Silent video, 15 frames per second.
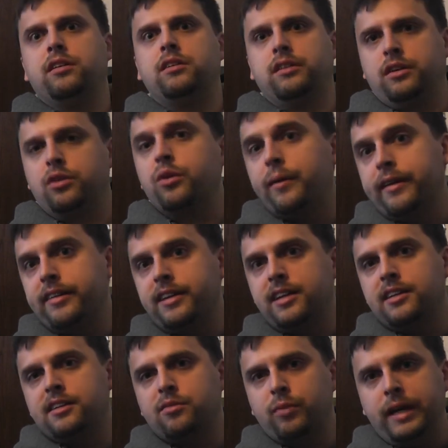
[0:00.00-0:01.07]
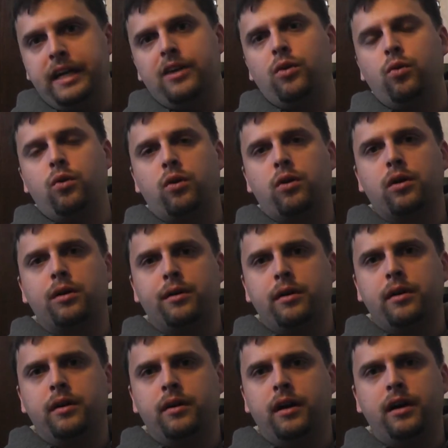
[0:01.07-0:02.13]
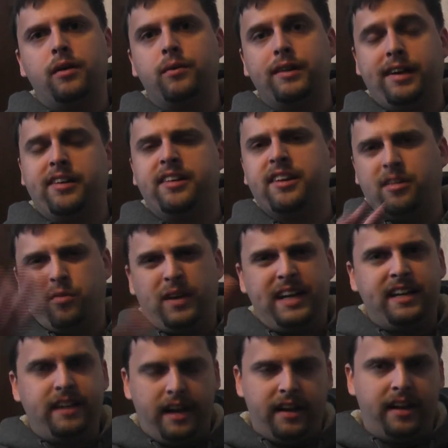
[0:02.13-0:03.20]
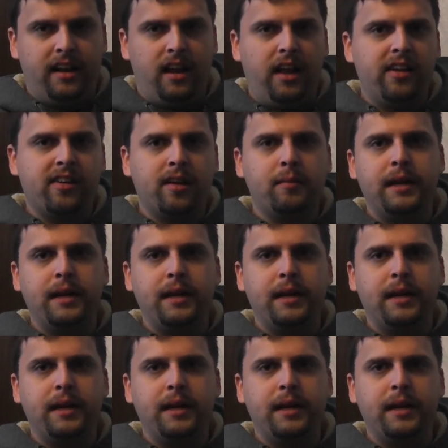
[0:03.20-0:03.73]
should Christians read horror? Which is just ridiculous.